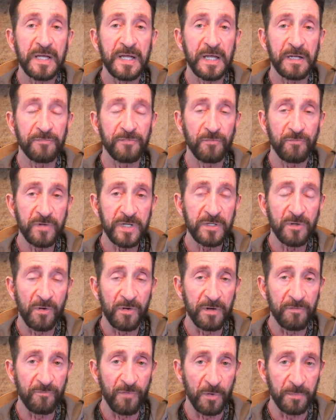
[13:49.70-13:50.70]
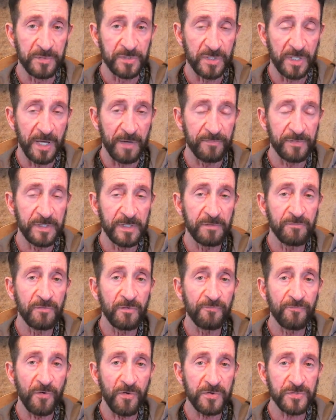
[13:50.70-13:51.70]
And if you read on in Romans 11, it
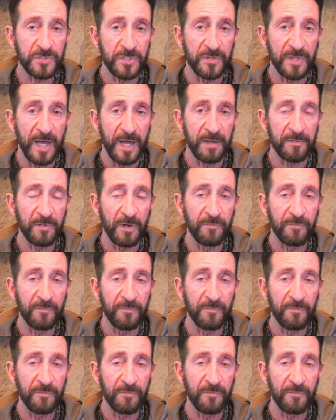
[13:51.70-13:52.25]
refers to that.